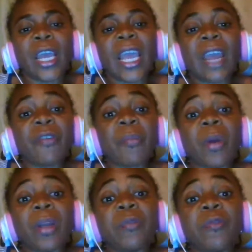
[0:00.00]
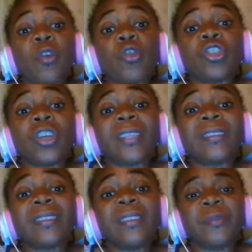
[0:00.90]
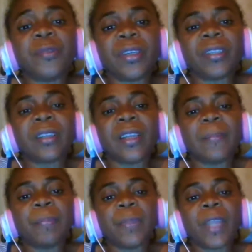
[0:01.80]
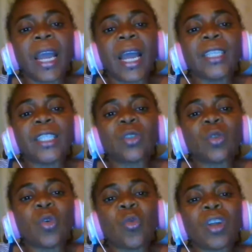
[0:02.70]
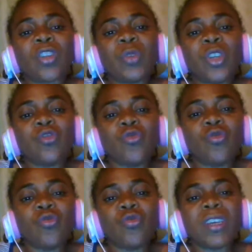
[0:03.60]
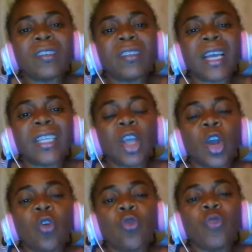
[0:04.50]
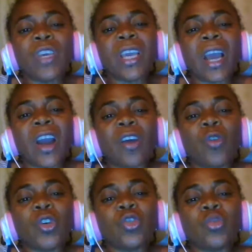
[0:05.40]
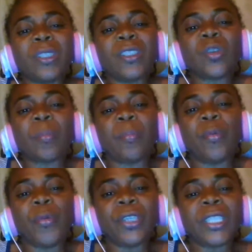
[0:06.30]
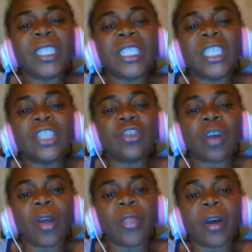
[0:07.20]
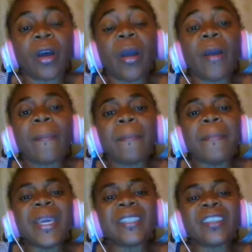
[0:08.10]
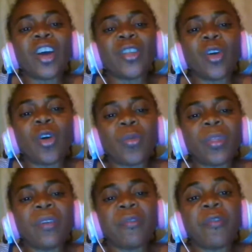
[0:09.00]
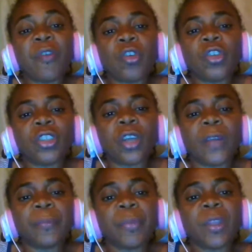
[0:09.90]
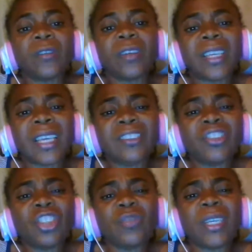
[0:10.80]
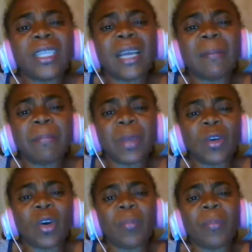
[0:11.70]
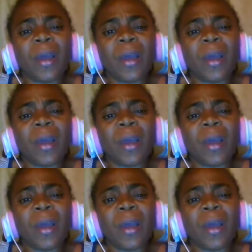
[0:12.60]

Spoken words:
everybody functions differently. And so, what we do is that we are going to be supporting each other based on how they function. So, yes, children can pick up